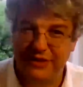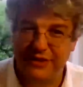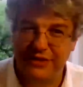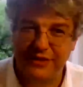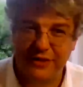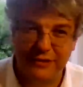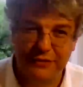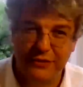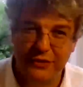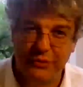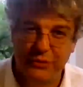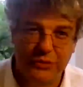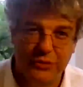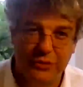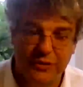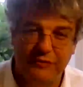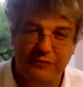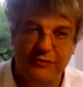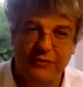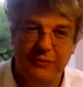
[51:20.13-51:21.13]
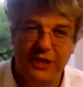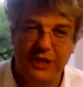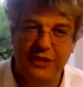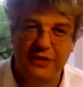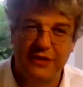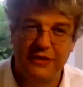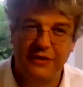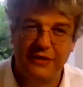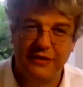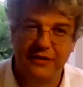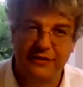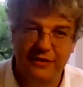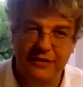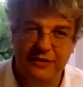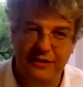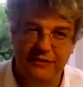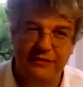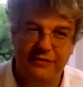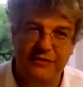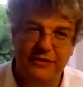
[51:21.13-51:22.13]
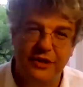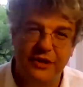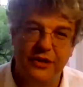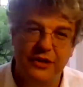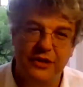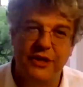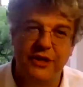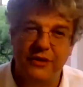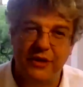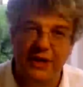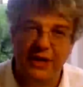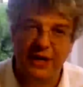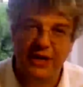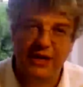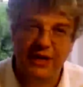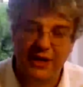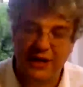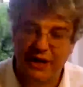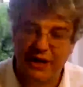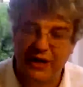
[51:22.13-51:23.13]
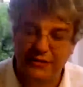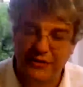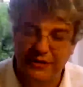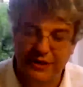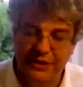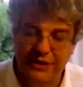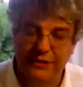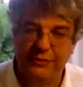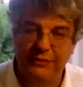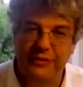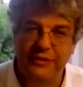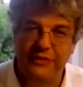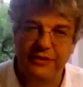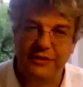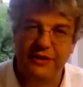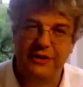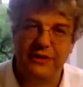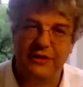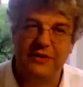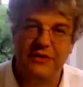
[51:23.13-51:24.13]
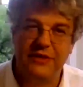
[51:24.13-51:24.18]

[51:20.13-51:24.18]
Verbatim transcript: It just gives you more information. You know how to deal with it.